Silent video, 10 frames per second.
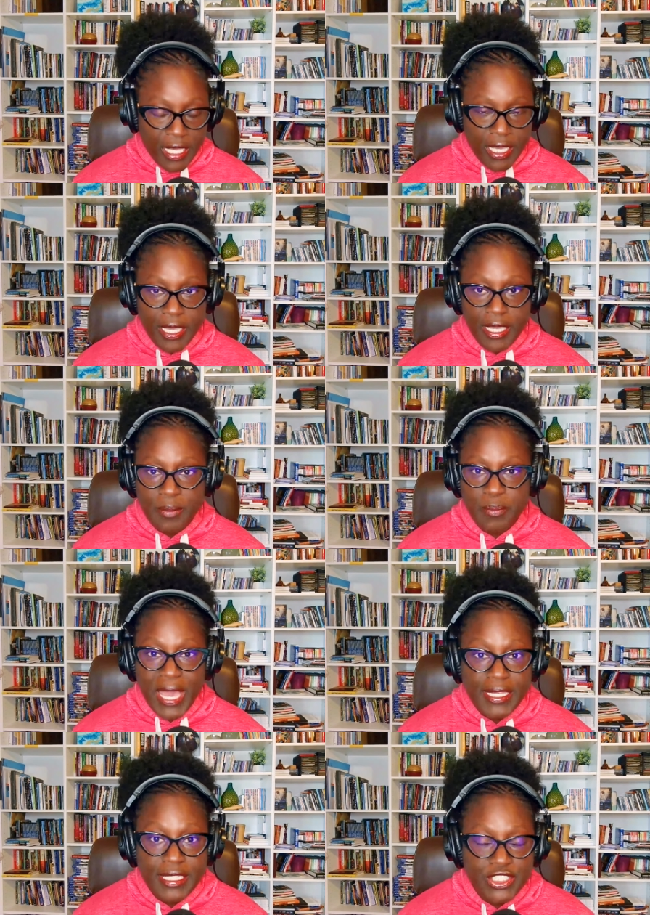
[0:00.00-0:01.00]
a
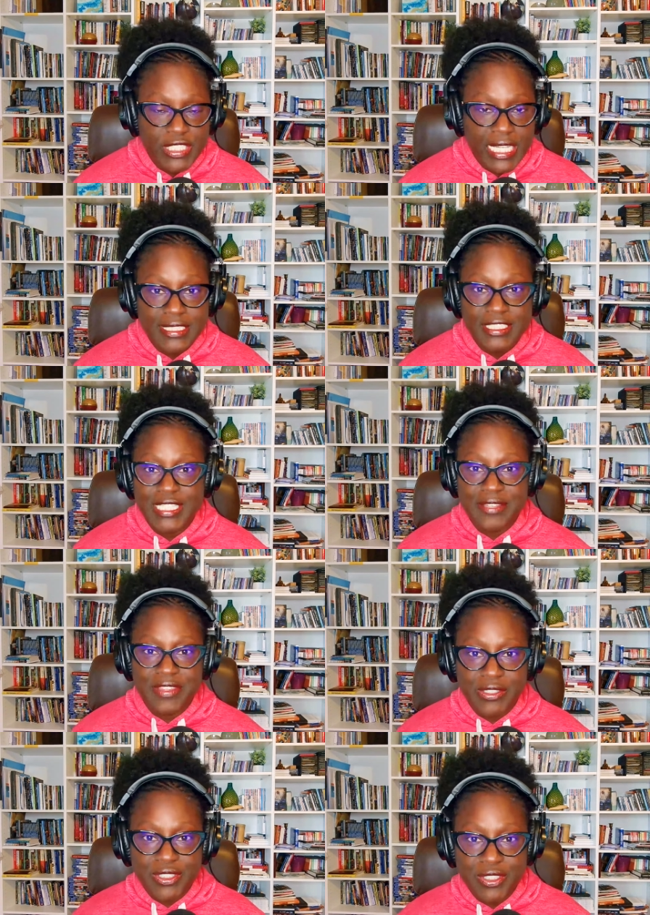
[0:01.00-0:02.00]
package that is
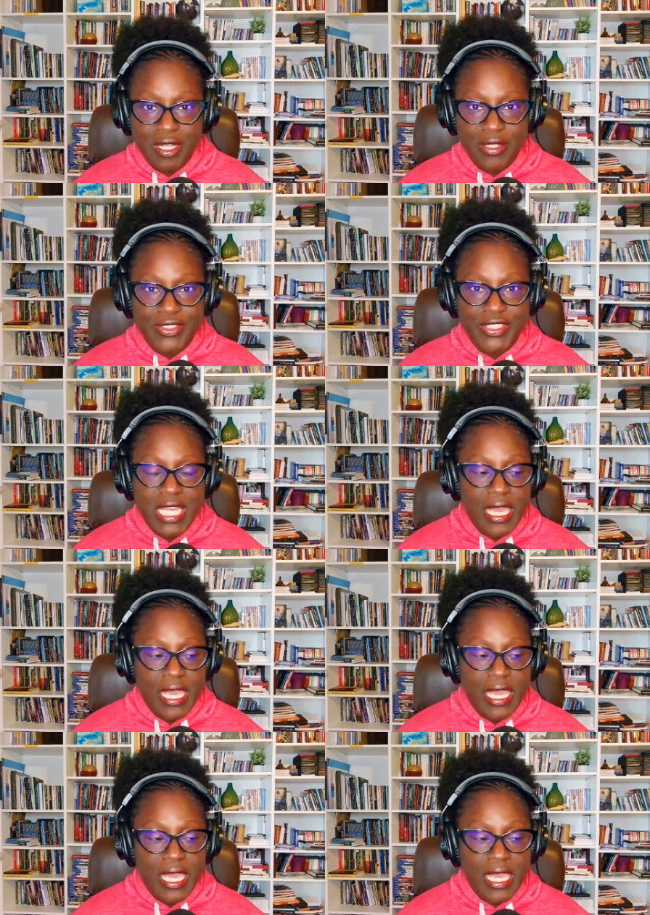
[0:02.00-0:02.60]
$10,000